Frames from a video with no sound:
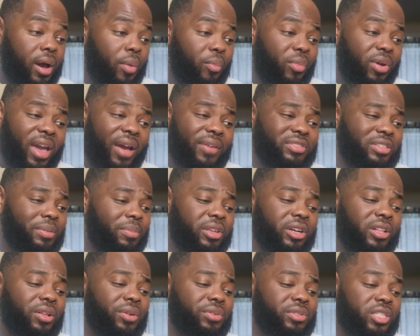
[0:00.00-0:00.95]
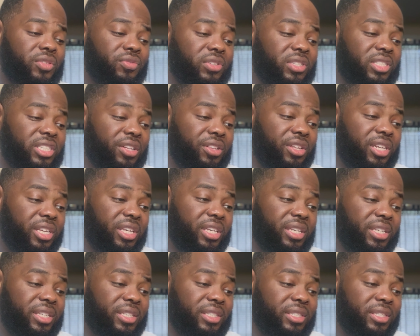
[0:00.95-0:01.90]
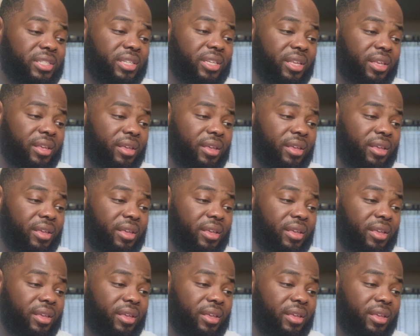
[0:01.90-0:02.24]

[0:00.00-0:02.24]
We have some of the closest facilities.